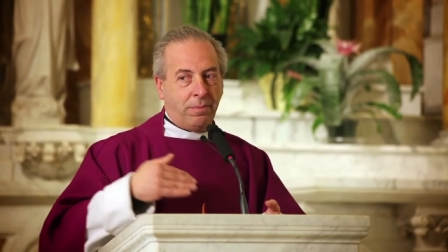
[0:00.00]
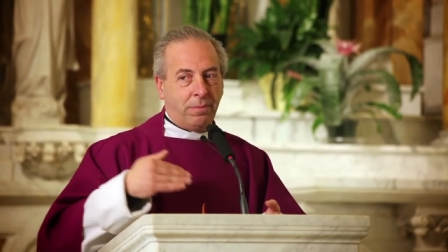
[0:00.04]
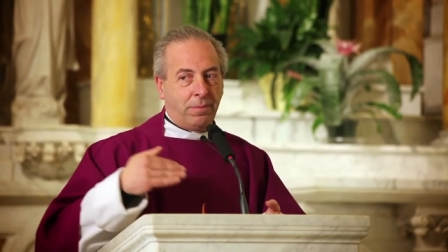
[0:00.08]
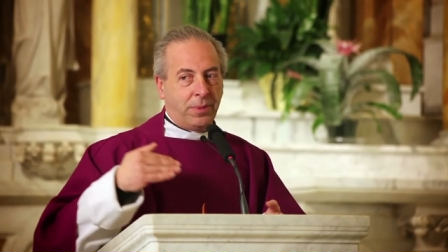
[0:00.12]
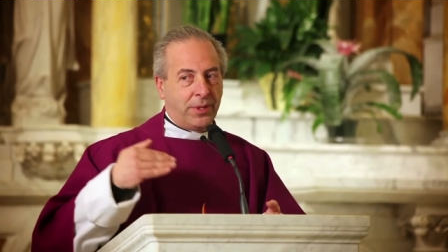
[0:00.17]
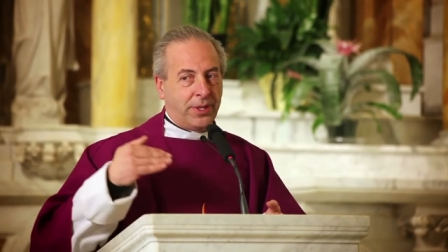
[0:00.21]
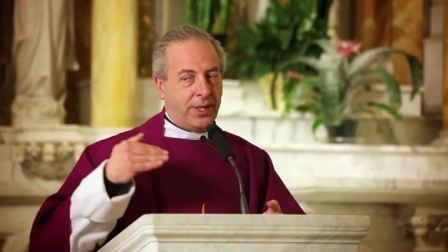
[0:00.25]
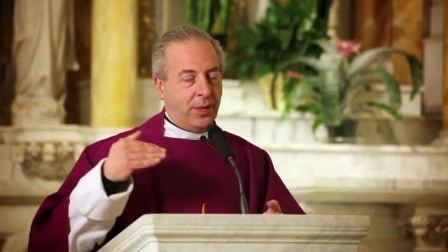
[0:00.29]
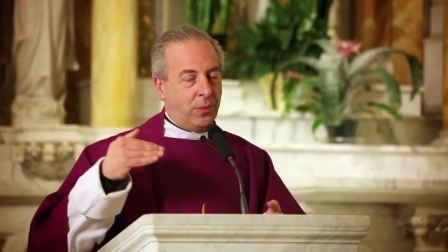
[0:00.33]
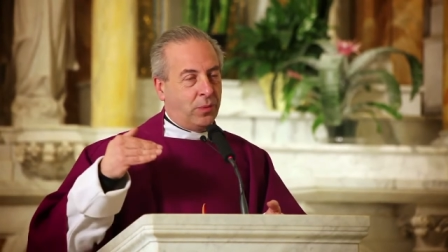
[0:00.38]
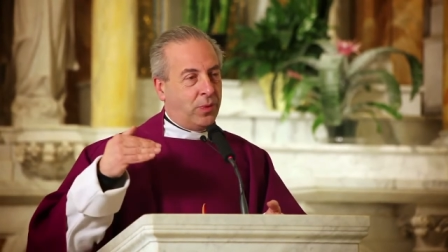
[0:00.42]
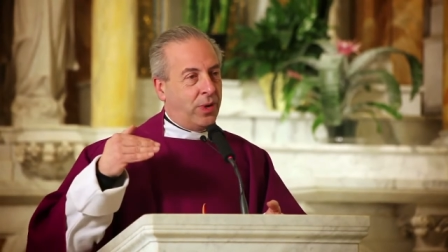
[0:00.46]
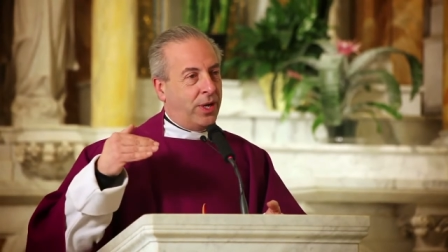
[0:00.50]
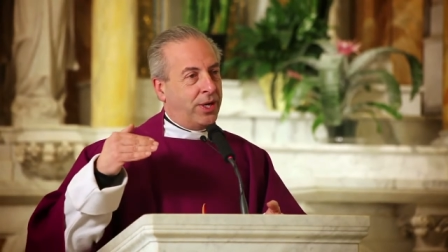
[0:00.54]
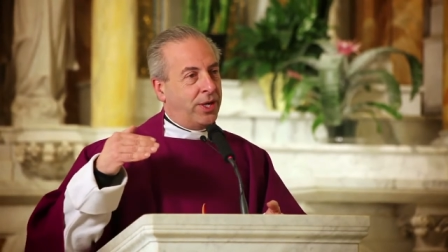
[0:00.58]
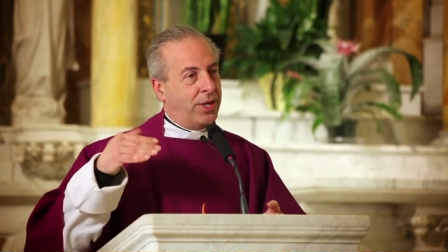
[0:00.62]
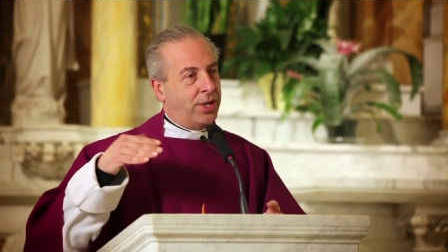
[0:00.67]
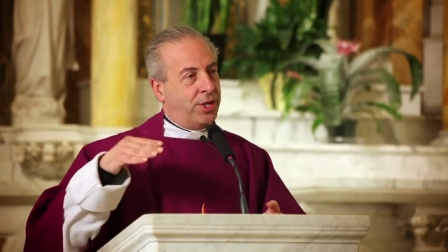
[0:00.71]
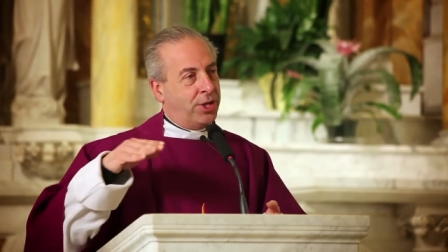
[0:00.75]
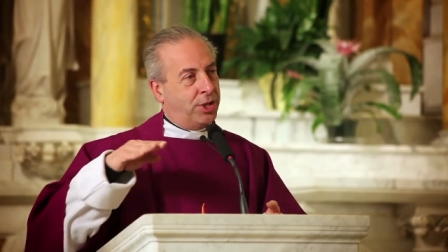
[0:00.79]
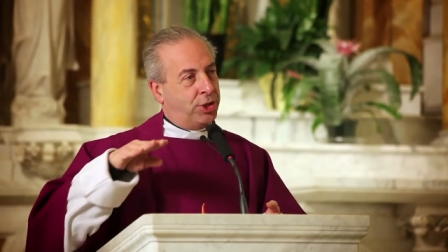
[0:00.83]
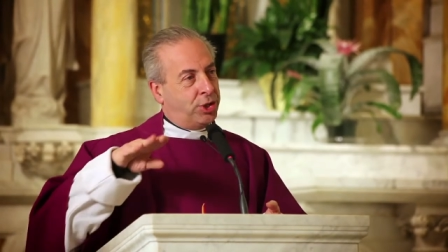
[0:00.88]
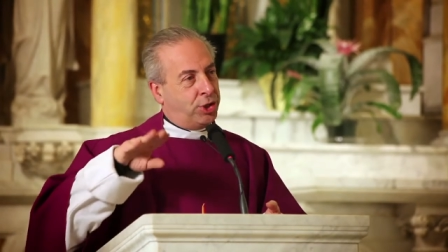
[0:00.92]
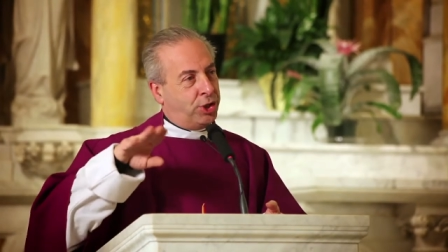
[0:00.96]
But they
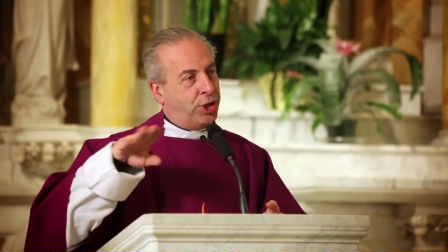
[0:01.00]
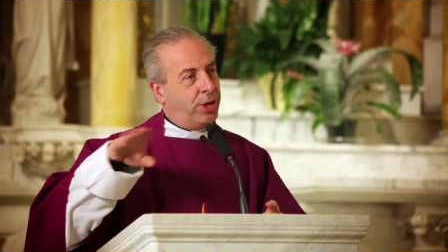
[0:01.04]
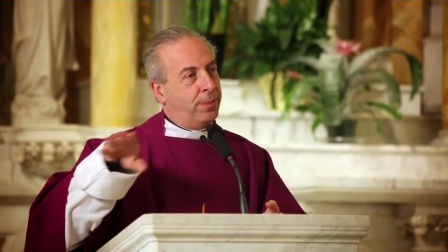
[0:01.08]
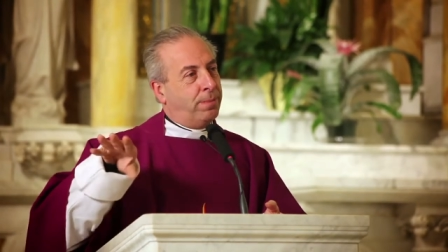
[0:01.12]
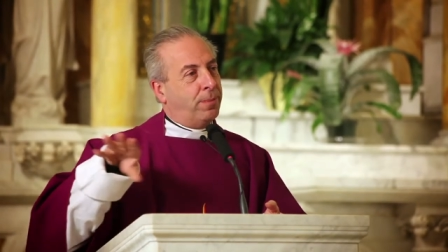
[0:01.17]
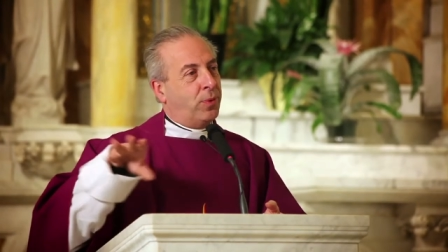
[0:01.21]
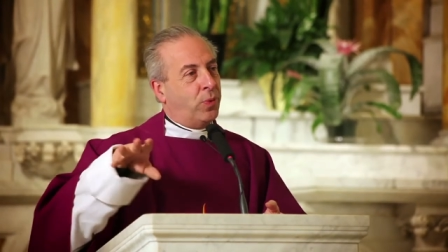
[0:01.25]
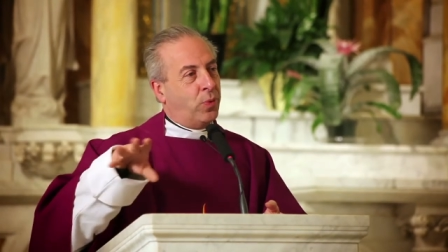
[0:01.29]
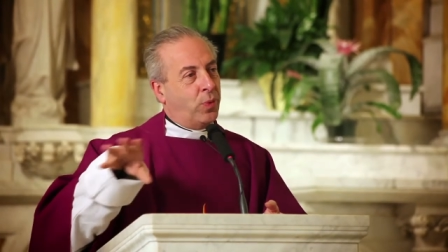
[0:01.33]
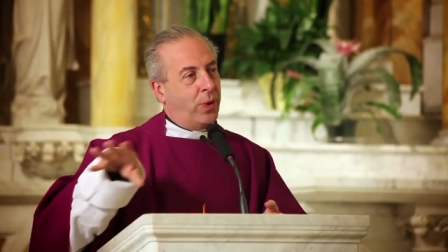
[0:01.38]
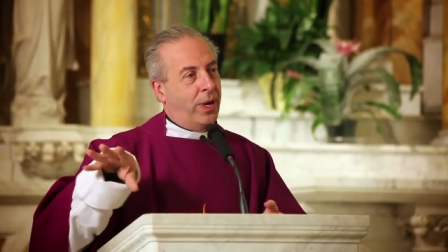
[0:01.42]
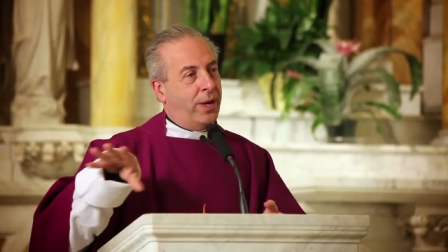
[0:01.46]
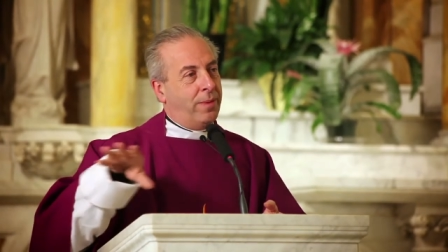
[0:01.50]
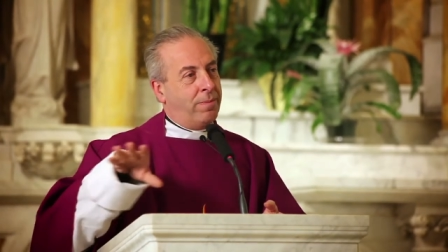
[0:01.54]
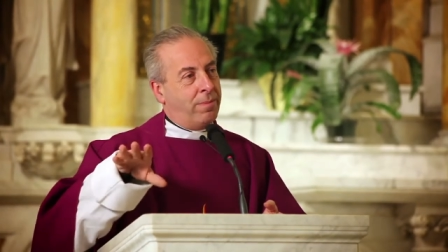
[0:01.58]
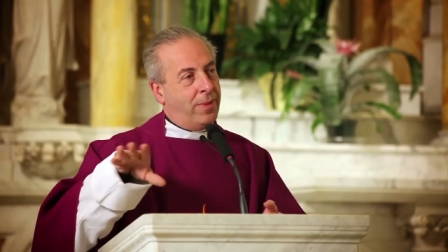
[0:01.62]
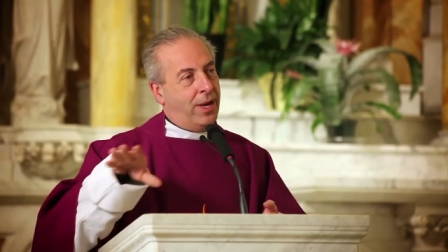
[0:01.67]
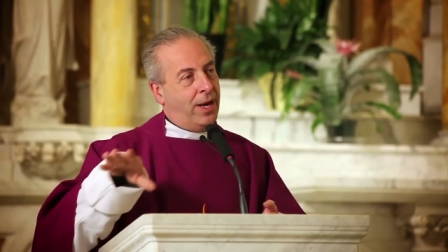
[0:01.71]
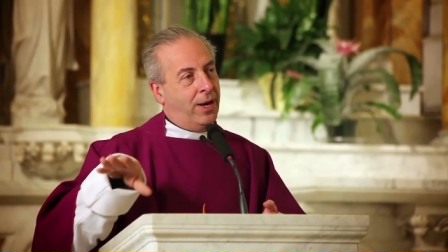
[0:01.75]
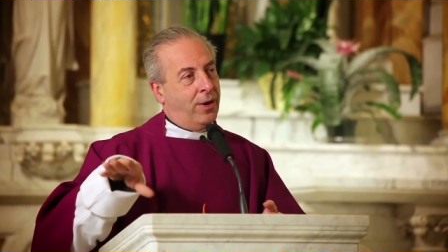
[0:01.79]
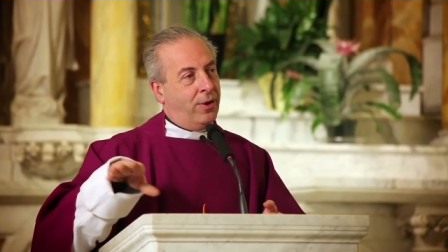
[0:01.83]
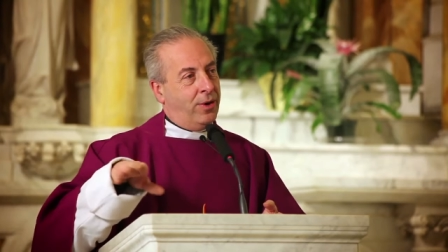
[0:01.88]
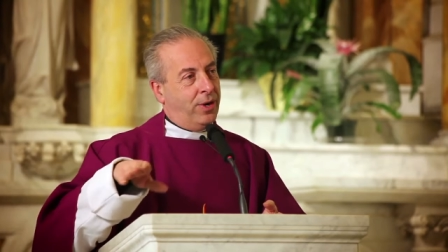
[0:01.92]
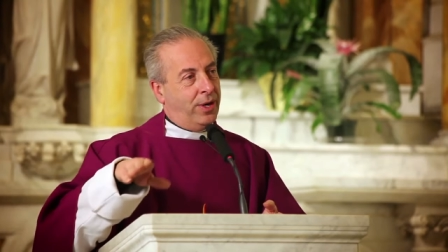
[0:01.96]
wanted to chip away
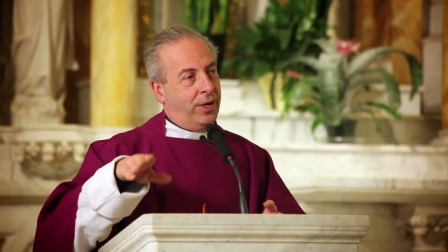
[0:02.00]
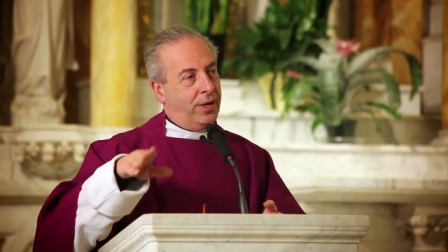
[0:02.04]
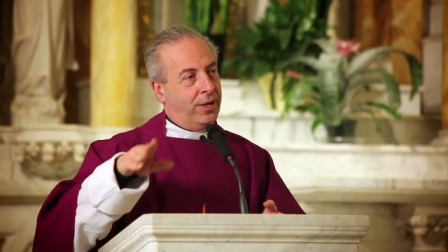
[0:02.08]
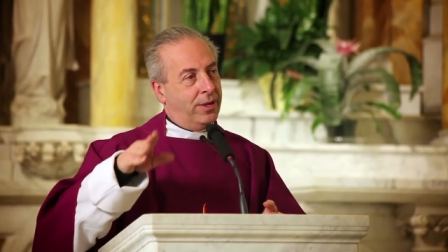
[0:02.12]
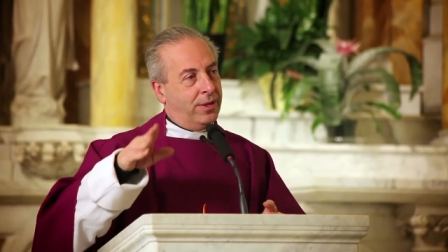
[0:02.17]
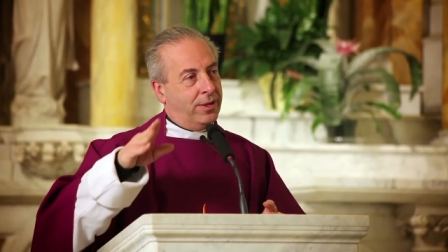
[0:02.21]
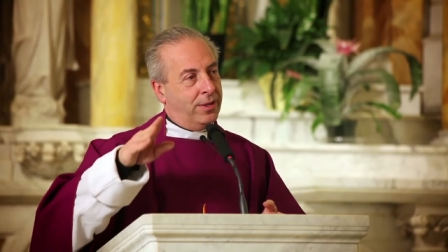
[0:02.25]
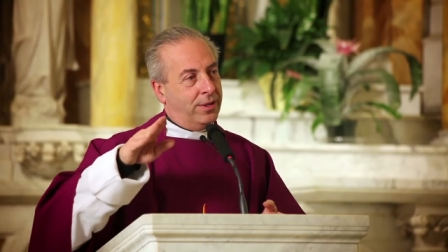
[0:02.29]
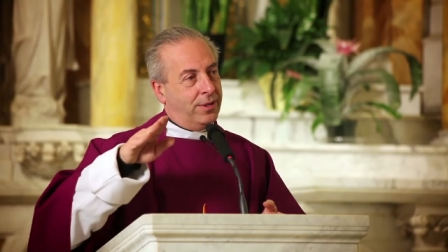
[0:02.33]
Mary.